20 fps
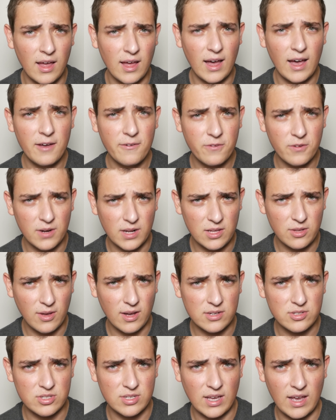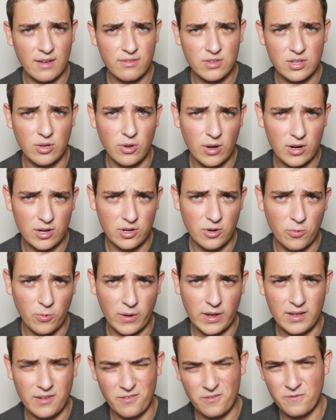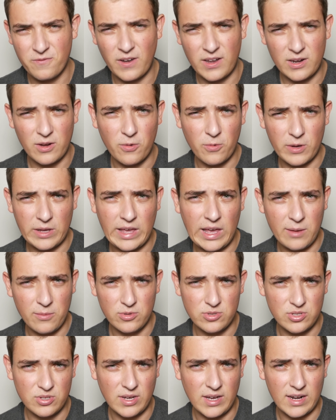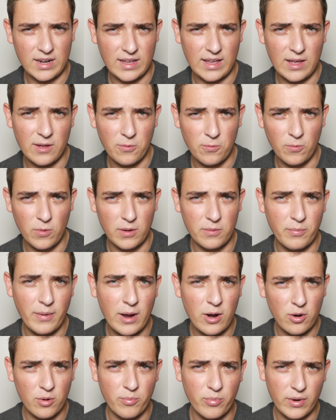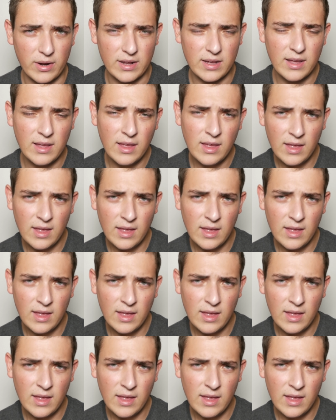iPhone 8, you actually have to go out of your way and find out what cables you got to get and what power brick,